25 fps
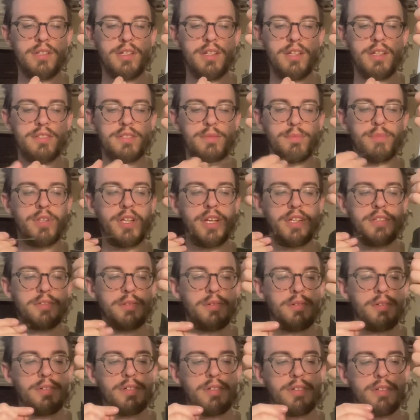as a
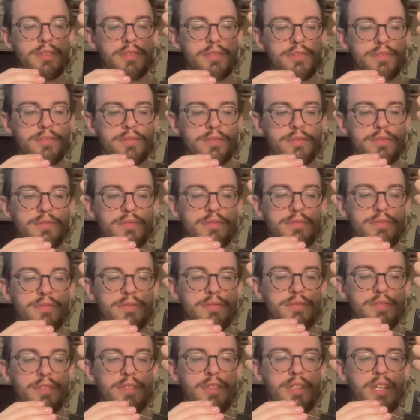placeholder,
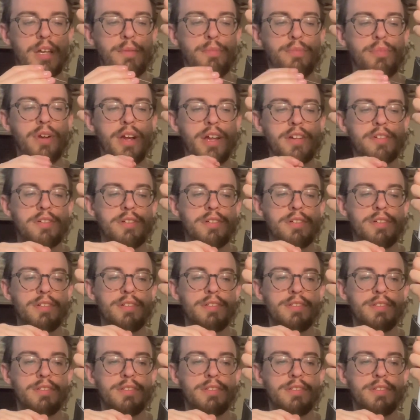light pressure.